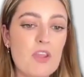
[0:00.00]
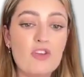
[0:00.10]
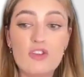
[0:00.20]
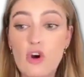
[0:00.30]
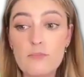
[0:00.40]

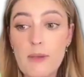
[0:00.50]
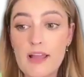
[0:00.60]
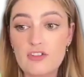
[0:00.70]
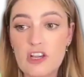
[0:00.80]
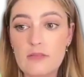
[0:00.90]
Short and
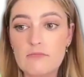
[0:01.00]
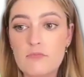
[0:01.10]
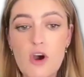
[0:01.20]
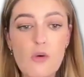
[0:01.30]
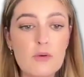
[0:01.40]
punchy.
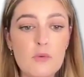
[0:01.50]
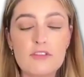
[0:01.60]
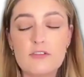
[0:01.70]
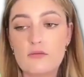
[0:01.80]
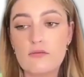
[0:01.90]
No one
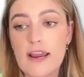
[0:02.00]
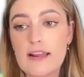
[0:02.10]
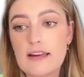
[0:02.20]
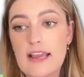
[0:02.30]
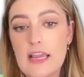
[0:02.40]
wants to
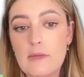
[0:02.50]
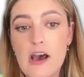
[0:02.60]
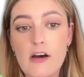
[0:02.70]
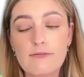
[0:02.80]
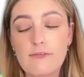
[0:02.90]
read an
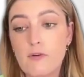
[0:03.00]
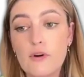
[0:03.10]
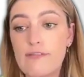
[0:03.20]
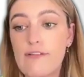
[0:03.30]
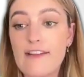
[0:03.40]
email for
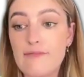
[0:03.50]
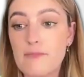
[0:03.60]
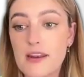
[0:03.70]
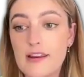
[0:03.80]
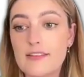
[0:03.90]
45
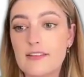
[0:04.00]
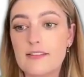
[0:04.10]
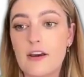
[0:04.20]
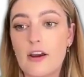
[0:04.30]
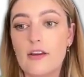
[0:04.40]
minutes.
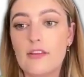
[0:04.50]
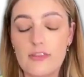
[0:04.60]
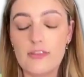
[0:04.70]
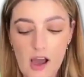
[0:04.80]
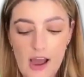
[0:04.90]
So
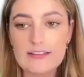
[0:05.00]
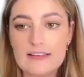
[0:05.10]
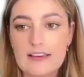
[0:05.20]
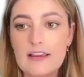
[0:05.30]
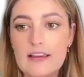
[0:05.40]
the
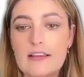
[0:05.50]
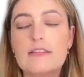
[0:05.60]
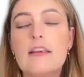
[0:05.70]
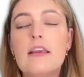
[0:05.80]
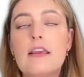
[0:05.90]
idea
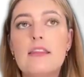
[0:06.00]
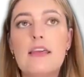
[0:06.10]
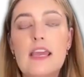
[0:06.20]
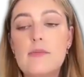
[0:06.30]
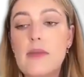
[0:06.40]
is
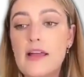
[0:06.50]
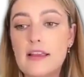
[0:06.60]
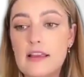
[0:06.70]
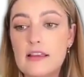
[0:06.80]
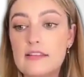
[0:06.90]
the email
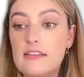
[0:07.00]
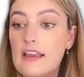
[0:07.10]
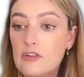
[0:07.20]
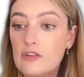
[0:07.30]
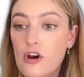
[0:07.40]
is the
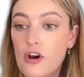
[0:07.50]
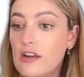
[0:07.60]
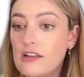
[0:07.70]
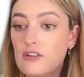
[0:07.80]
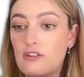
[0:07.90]

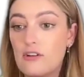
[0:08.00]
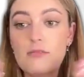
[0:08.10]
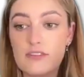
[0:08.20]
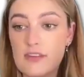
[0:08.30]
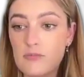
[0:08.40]
intro into
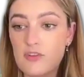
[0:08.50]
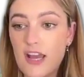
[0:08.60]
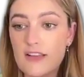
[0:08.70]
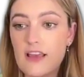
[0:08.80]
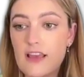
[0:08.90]
the
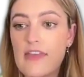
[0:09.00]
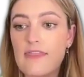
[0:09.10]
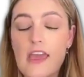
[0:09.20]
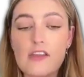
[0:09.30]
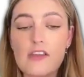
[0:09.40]
subject, and
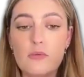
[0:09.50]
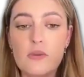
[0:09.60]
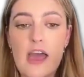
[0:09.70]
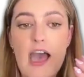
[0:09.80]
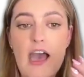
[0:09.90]
then you
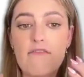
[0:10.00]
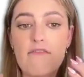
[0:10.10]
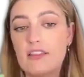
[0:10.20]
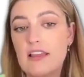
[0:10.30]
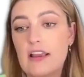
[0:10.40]
would have
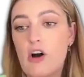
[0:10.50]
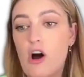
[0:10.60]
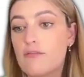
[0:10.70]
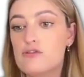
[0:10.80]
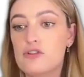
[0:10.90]
a link
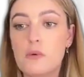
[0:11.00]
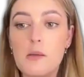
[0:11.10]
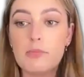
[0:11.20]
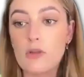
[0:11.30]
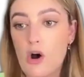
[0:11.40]
off to
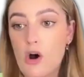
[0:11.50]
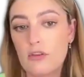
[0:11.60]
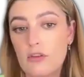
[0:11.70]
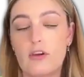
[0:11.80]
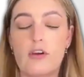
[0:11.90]
a
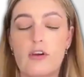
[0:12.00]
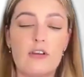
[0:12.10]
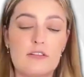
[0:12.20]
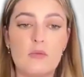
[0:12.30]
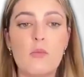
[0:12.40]
blog that goes
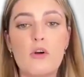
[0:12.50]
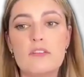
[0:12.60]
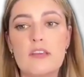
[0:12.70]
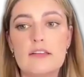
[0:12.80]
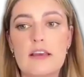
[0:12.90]
into more
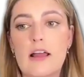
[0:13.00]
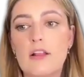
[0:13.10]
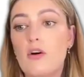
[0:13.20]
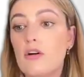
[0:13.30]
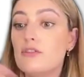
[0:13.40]
detail,
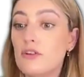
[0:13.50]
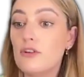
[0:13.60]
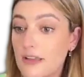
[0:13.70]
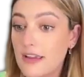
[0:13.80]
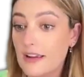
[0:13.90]
or a
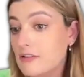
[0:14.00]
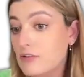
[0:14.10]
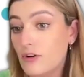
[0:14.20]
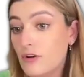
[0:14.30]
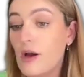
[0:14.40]
Zoom link
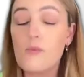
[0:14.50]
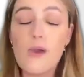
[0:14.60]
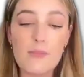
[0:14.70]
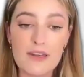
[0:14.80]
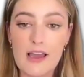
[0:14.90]
to a
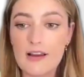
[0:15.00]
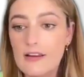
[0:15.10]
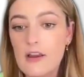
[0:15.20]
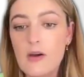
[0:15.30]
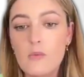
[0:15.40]
webinar,
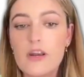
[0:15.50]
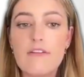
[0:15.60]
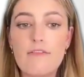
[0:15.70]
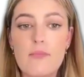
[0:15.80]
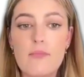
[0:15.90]

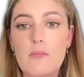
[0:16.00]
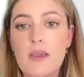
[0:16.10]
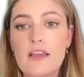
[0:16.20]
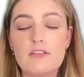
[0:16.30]
whatever it may be.